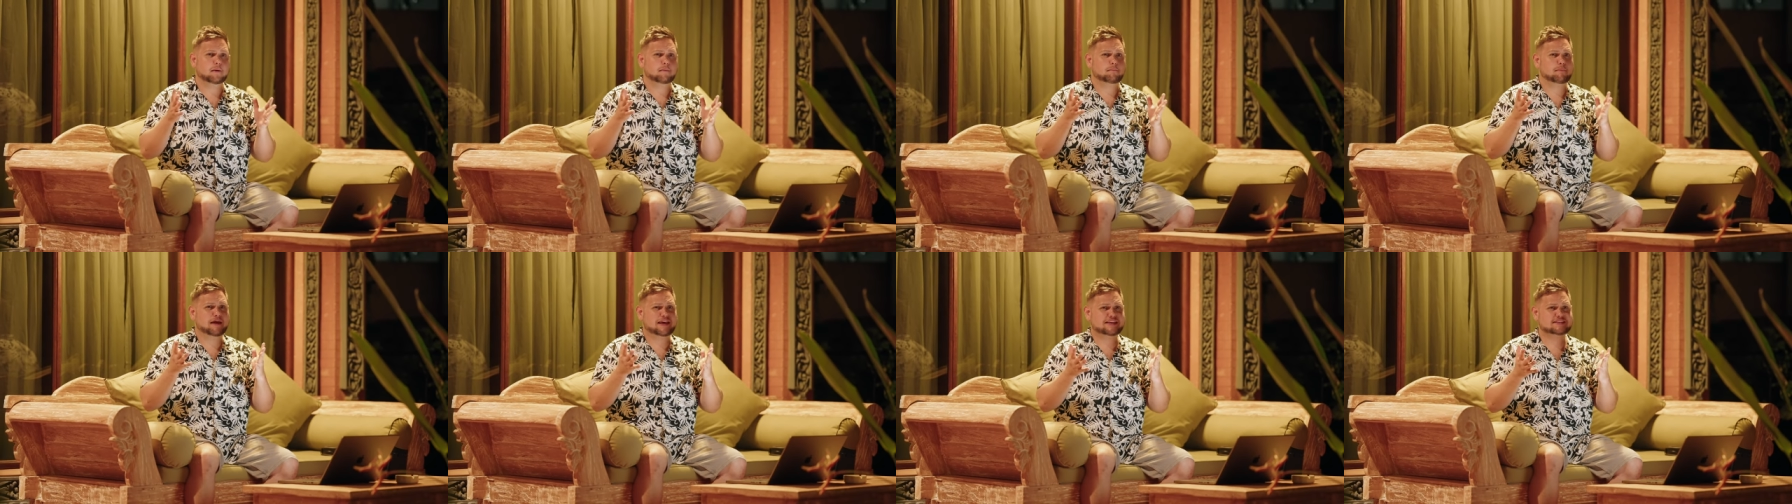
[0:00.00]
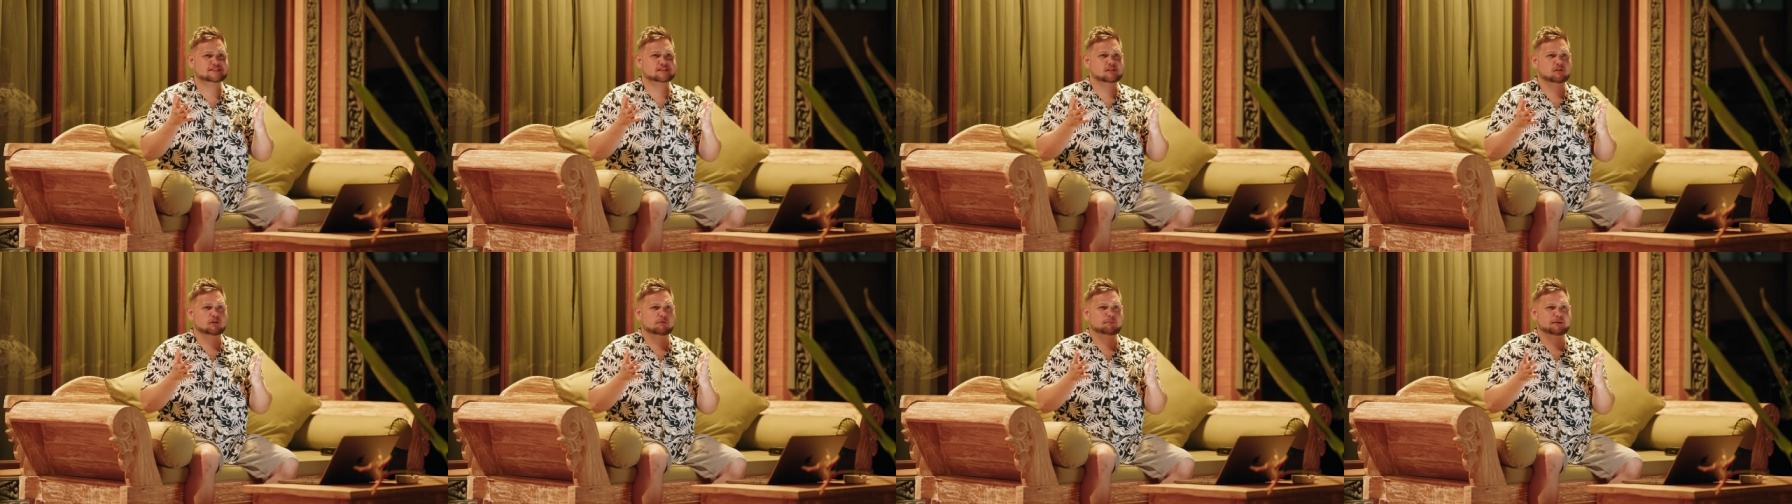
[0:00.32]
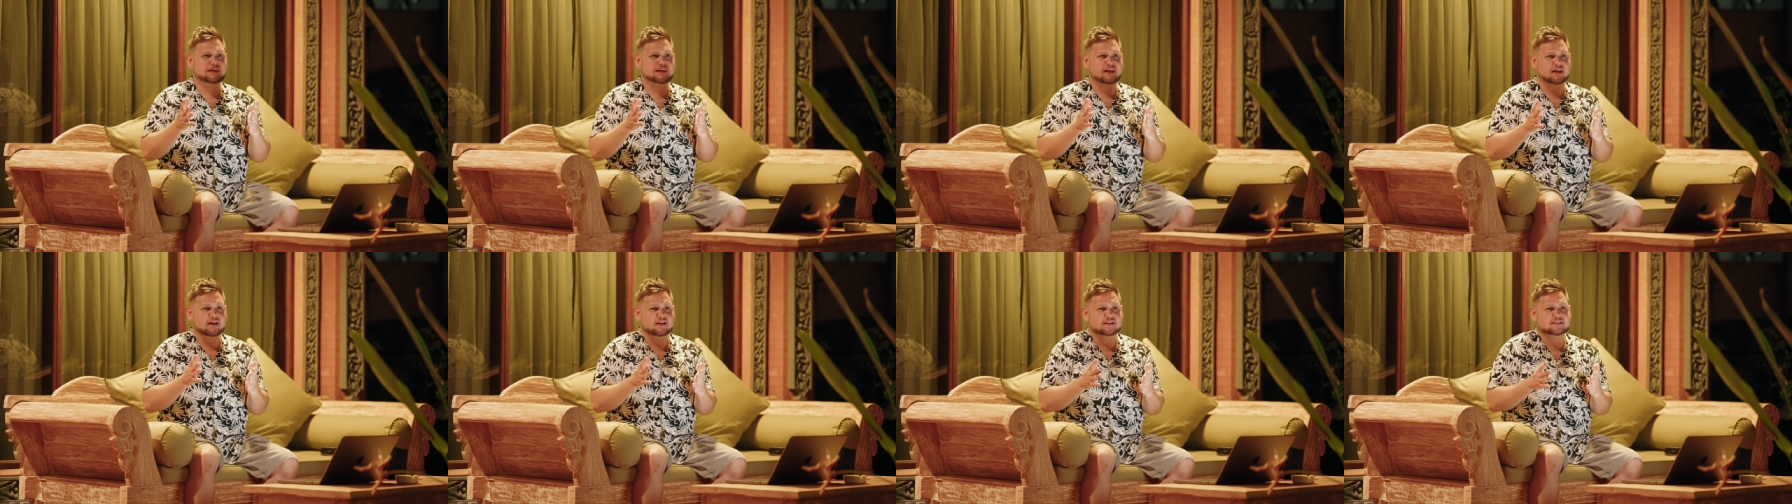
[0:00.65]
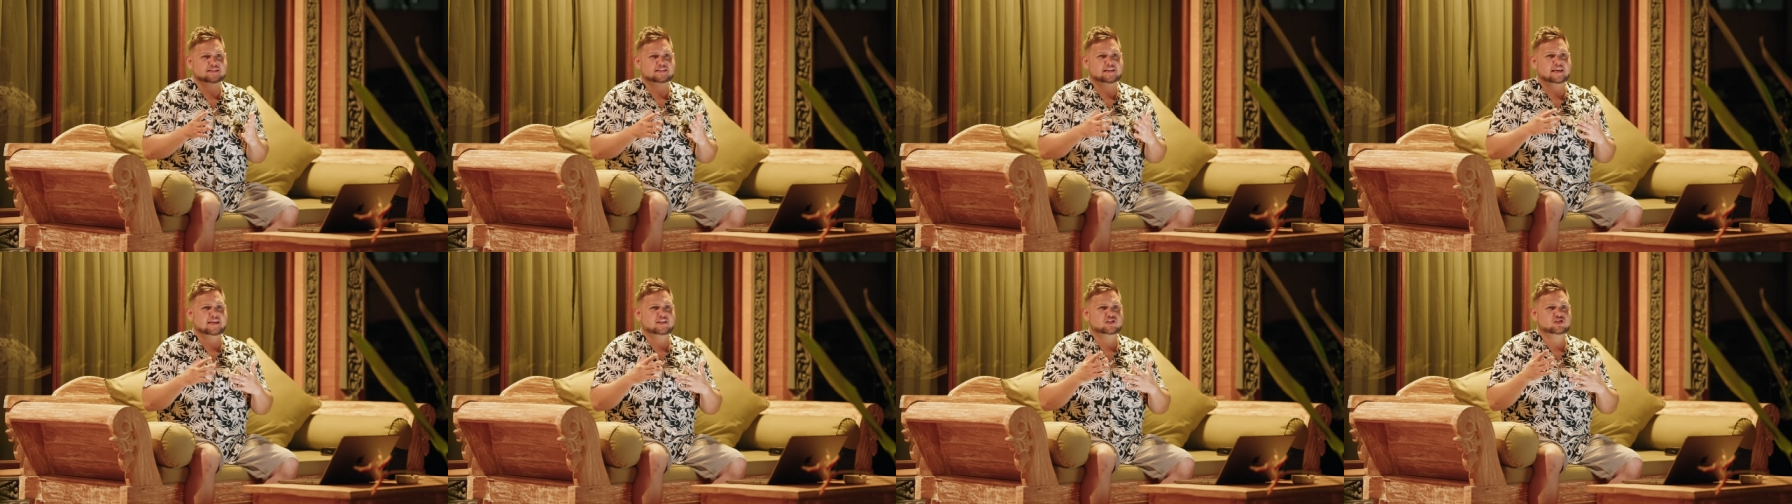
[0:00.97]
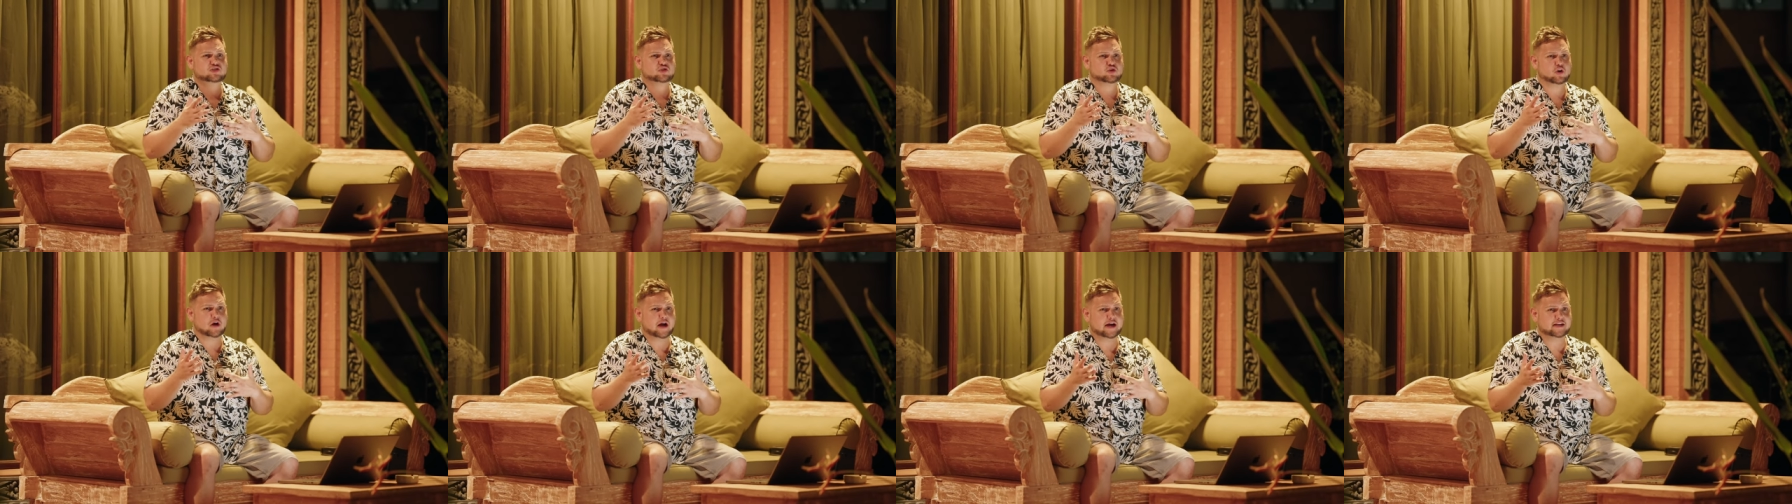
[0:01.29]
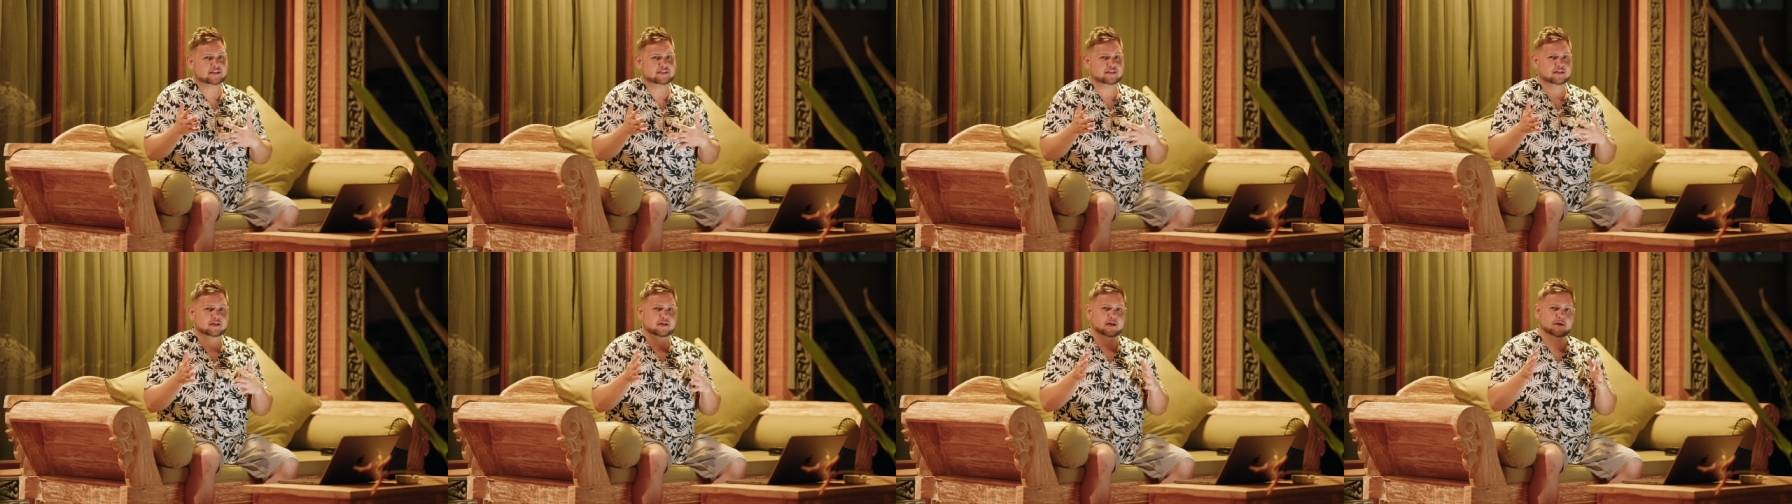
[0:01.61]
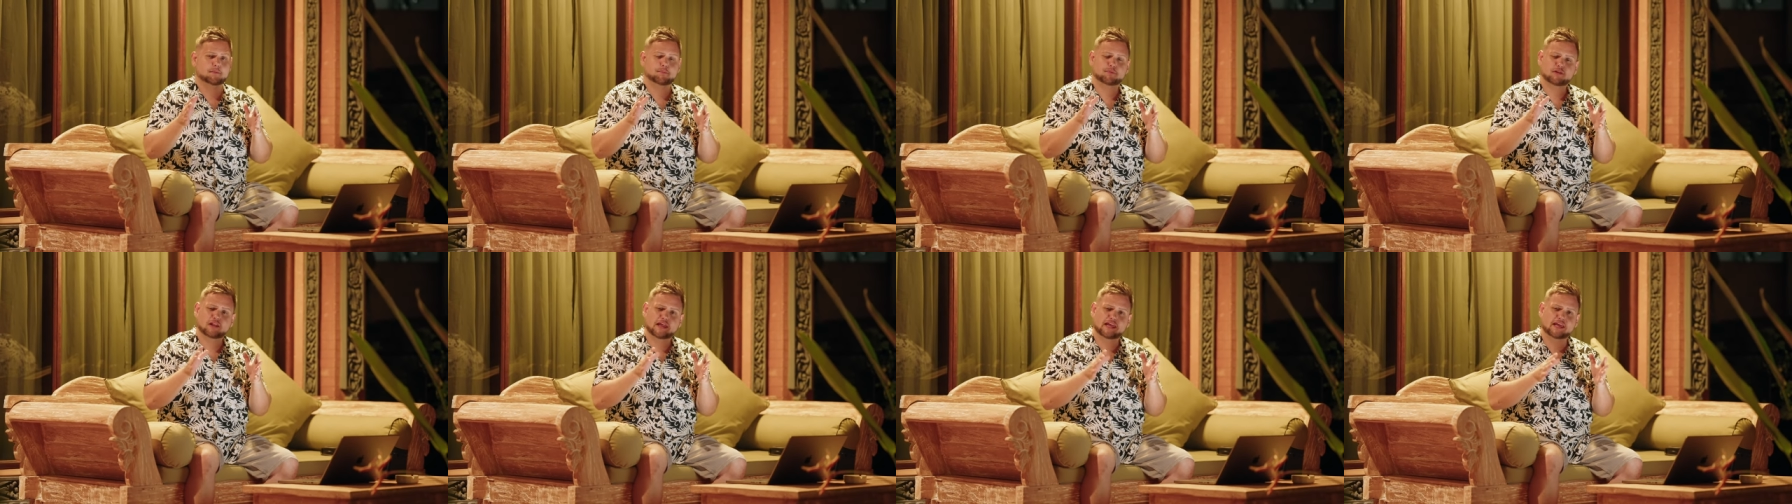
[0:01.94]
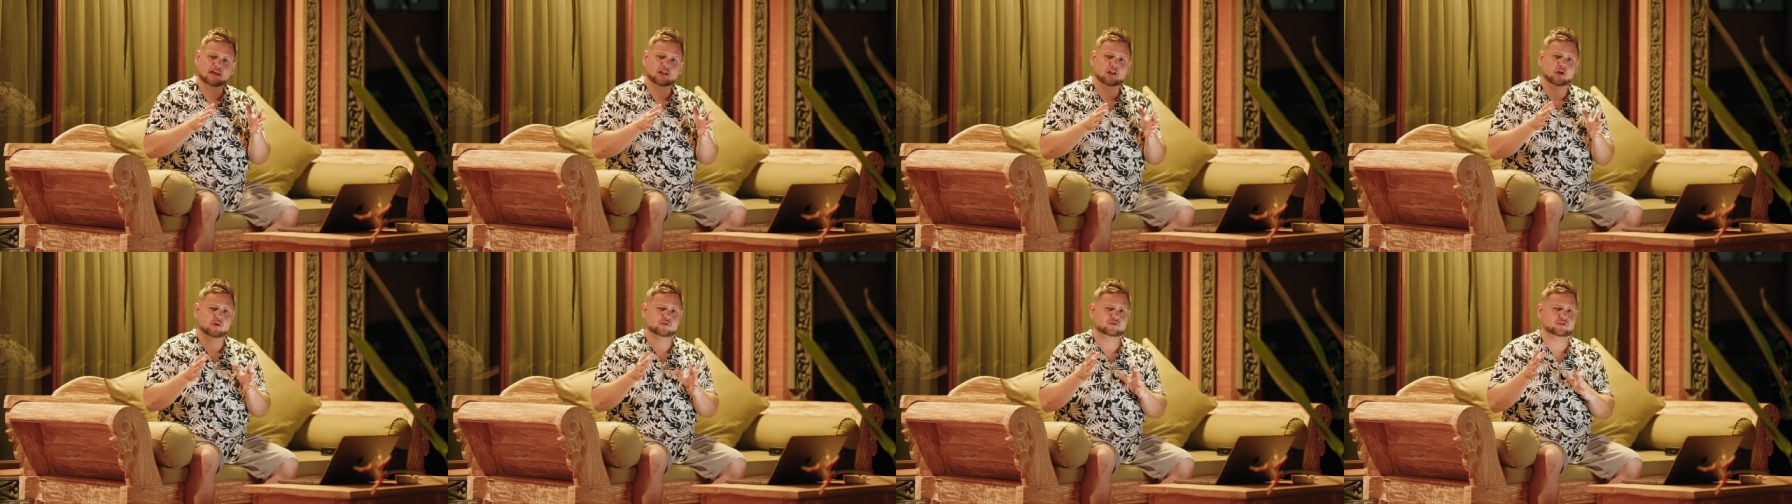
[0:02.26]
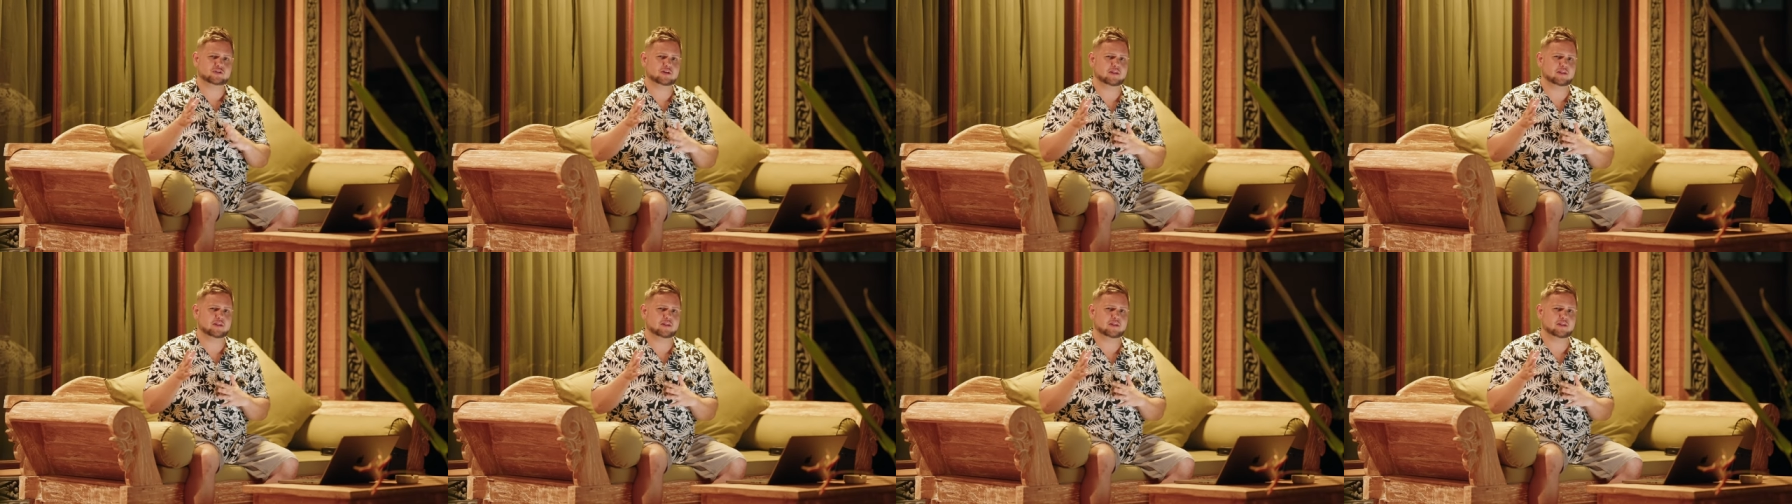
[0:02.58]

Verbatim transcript: basically because he's trying to play it close